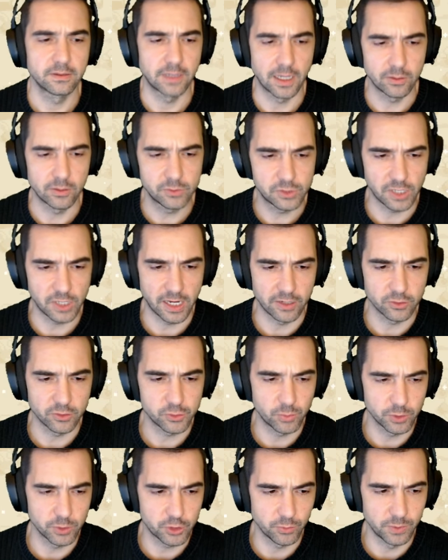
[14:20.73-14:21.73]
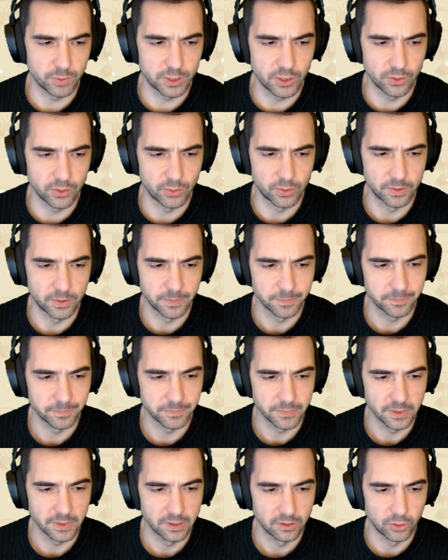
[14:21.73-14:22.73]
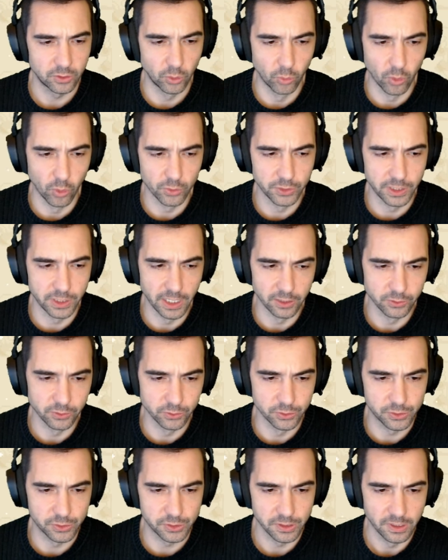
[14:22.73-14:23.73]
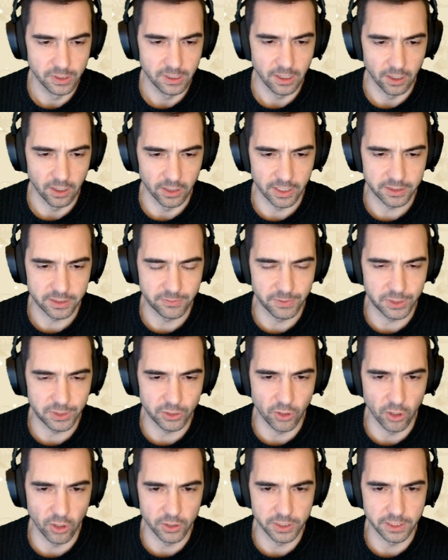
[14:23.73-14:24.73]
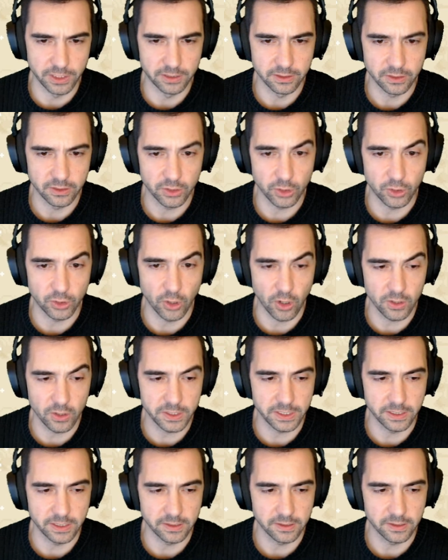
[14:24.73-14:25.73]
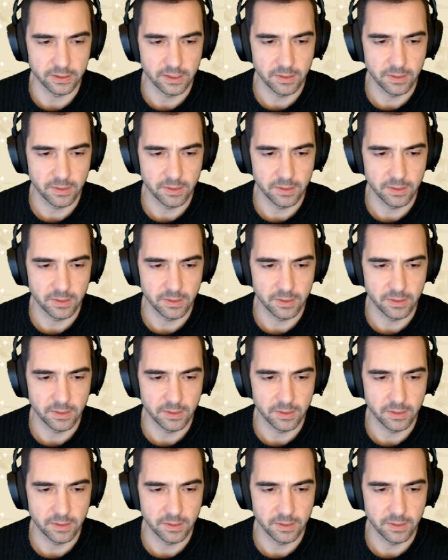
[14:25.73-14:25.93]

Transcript: Outsiders, what should we do? Go warn the elders. I'll activate the Guardian. The Guardian?